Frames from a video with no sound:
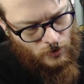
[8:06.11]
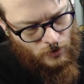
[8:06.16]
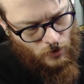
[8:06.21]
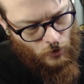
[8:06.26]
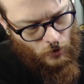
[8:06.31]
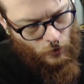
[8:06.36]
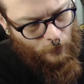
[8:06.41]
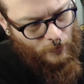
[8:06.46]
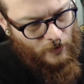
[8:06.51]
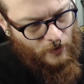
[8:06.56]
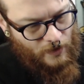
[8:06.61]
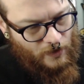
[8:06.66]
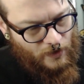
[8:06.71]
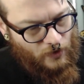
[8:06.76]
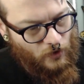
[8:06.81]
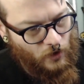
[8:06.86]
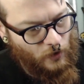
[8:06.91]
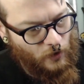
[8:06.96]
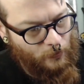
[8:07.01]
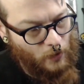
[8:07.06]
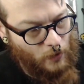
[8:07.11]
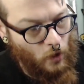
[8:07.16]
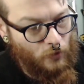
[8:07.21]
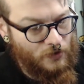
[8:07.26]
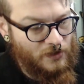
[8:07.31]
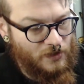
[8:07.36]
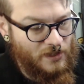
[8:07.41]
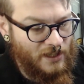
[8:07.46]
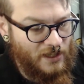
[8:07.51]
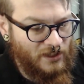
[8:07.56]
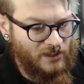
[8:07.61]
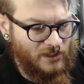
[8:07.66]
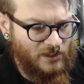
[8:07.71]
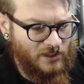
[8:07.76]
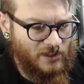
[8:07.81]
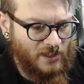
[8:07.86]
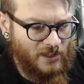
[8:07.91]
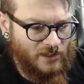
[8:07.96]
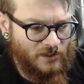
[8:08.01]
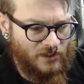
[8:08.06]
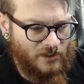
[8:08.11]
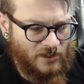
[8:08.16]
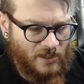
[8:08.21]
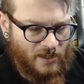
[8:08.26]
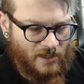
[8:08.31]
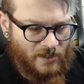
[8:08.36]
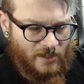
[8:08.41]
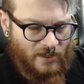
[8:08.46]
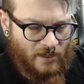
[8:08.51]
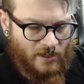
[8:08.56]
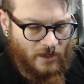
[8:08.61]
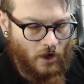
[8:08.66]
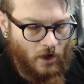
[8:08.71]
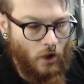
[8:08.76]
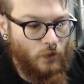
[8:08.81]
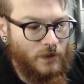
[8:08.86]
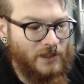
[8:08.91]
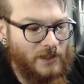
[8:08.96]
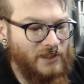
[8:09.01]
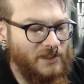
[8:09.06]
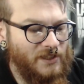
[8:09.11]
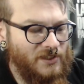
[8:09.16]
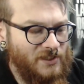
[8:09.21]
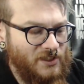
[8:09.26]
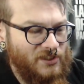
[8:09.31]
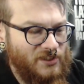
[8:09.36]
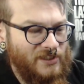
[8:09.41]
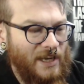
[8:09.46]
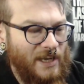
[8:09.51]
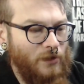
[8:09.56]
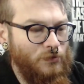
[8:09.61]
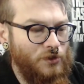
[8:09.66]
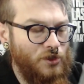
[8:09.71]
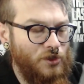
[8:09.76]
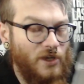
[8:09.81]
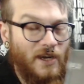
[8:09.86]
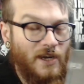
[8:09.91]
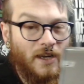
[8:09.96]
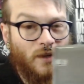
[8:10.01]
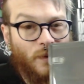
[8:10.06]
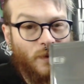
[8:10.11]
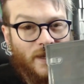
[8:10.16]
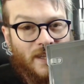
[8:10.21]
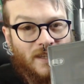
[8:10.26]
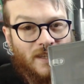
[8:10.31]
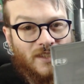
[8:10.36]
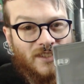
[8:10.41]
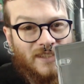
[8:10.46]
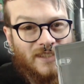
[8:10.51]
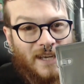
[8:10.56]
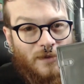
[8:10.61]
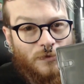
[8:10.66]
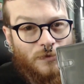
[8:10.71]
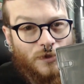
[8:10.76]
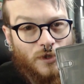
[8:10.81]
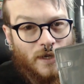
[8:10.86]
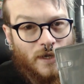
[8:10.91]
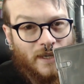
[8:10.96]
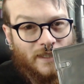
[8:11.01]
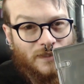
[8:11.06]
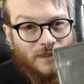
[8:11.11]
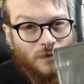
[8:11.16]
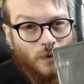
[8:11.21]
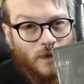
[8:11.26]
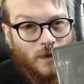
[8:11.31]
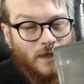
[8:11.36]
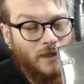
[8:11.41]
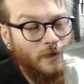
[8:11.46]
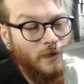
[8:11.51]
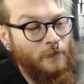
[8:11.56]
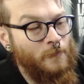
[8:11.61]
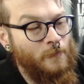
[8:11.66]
Open it up. Oh, the disc's inside here. Oh, this is the soundtrack. We get the soundtrack as well.